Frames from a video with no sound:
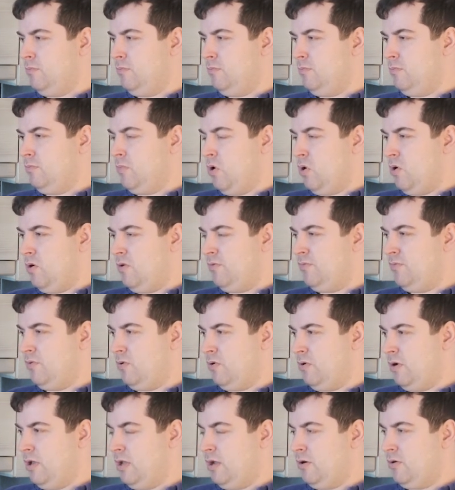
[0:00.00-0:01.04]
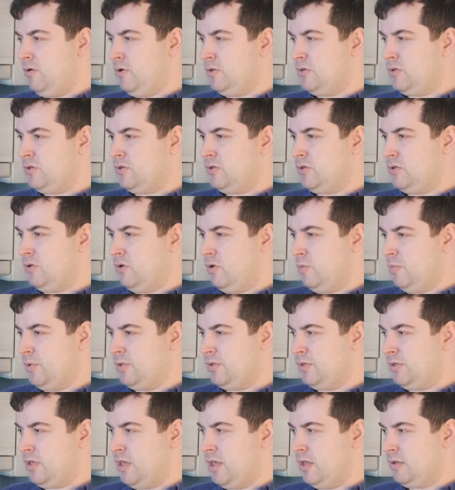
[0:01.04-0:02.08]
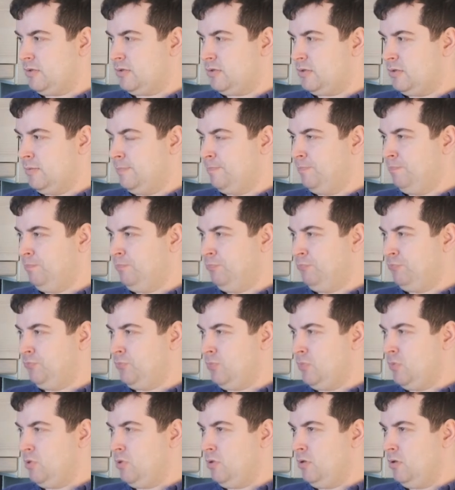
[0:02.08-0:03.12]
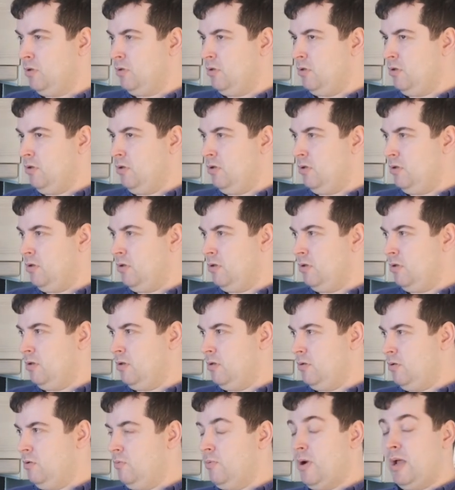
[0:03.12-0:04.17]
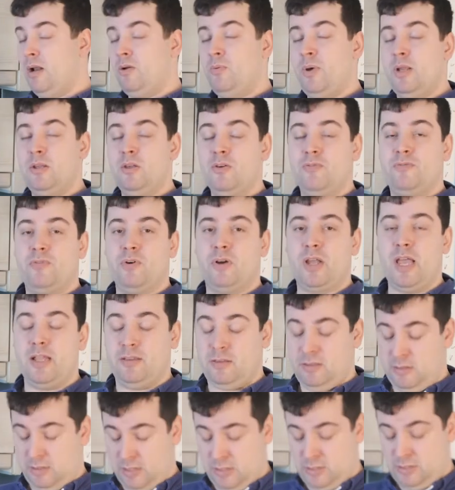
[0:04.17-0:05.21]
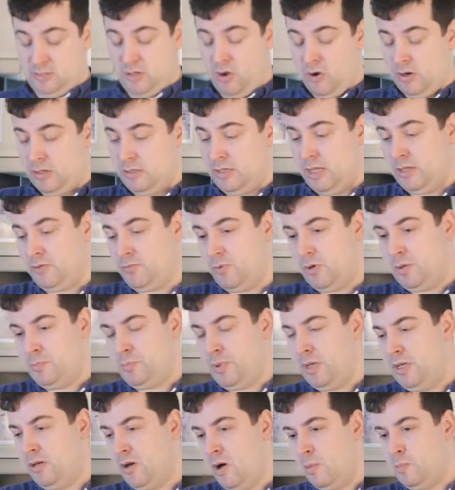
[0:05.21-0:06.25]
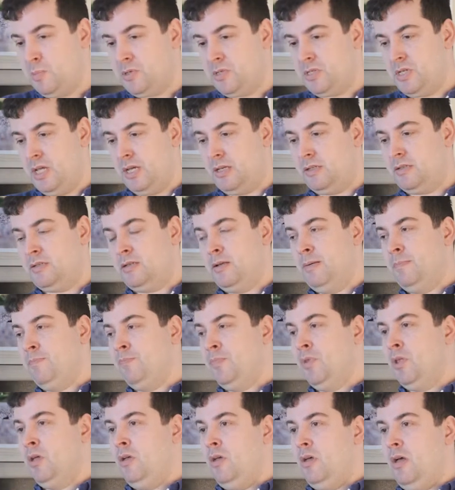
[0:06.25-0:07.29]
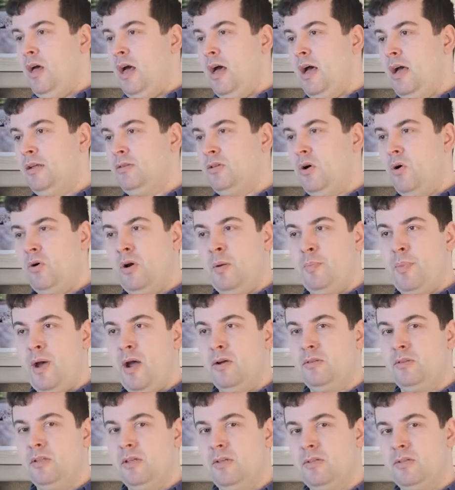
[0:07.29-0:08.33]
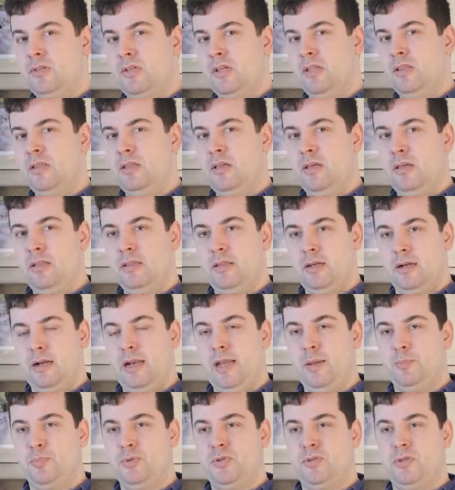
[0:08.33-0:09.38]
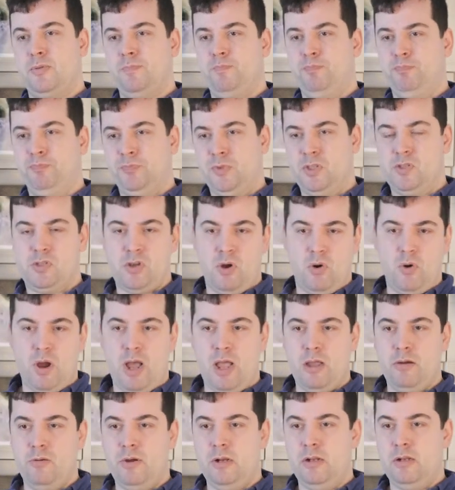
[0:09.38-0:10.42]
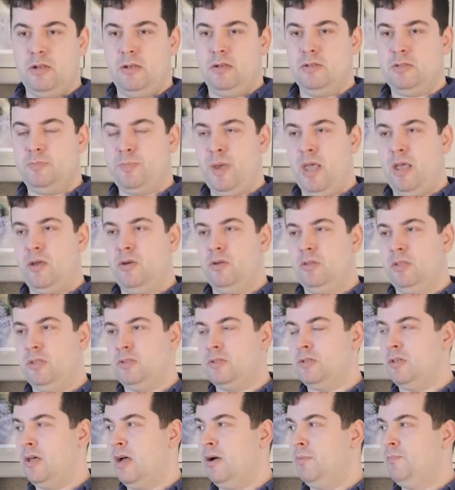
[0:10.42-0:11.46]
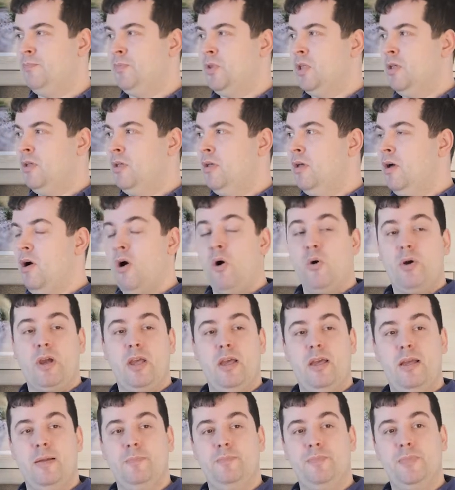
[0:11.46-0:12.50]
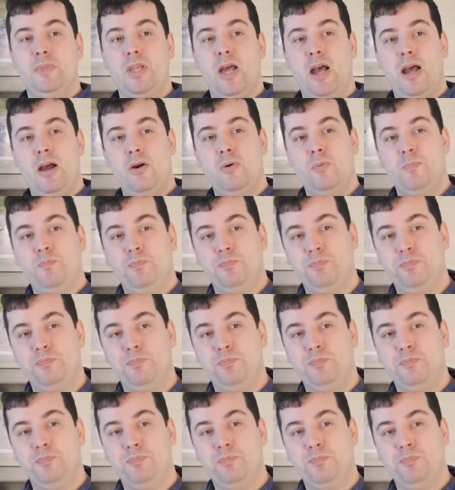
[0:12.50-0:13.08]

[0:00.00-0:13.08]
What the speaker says: more for errors or mistakes. Well, when you forget the salt, that will be number 6. I talk about this in the clips, so I will spare you this now. Okay, now